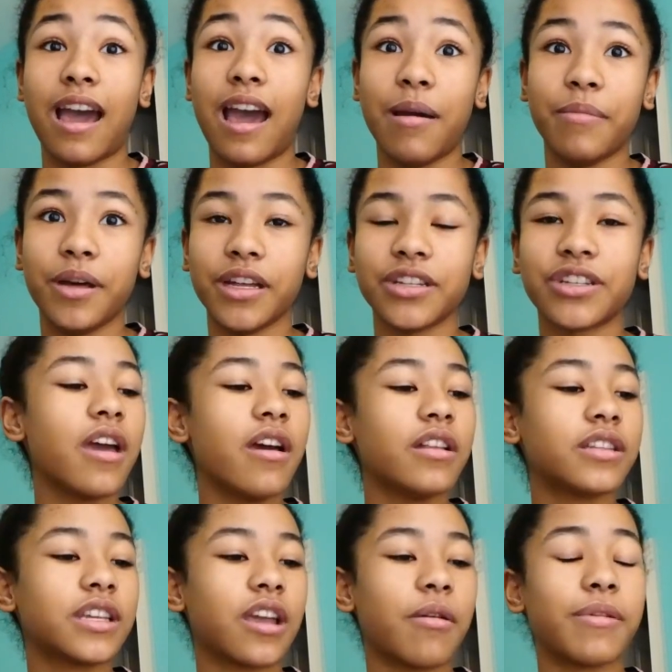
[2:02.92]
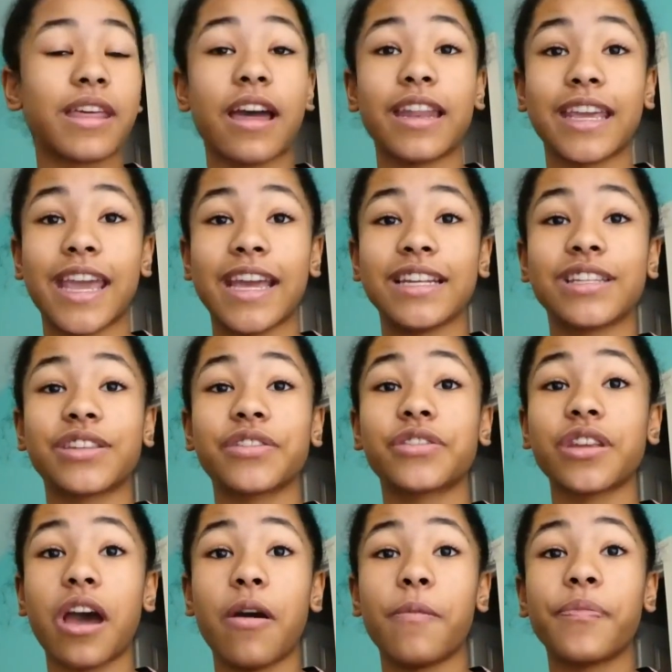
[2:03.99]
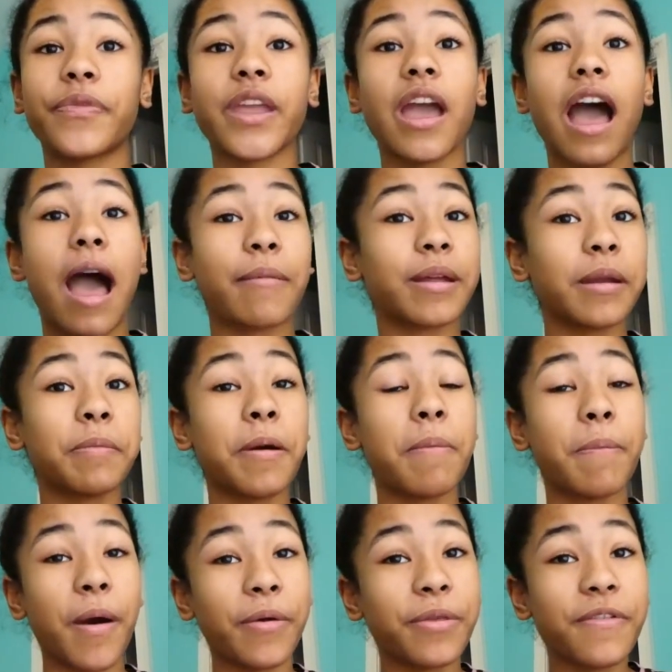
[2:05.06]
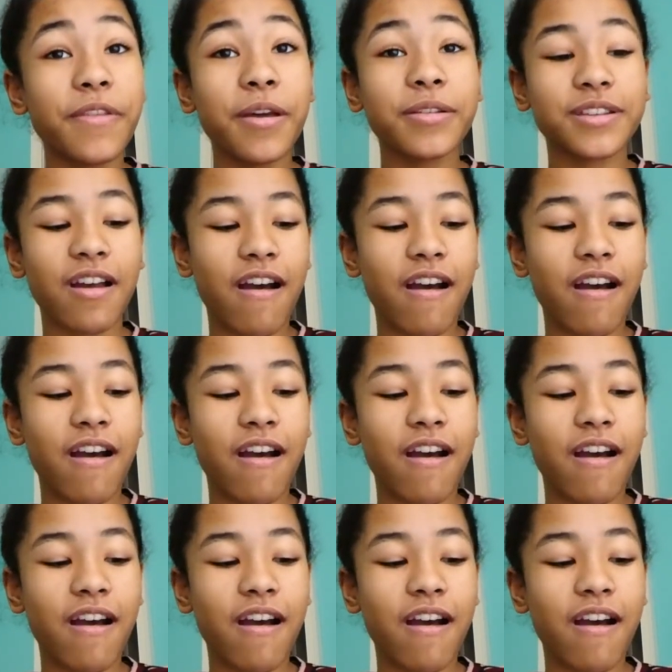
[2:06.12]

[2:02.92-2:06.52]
that much to go without a case. So I'm gonna put both of those